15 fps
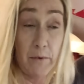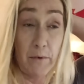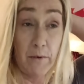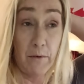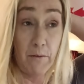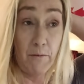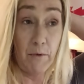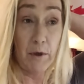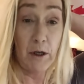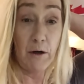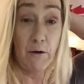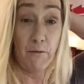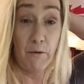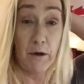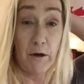when you
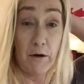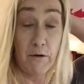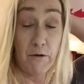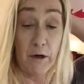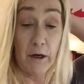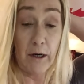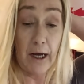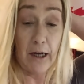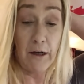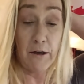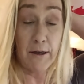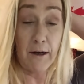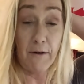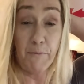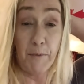let
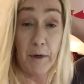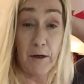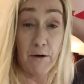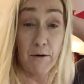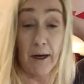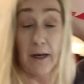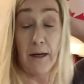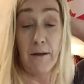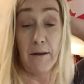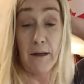yourself be drained,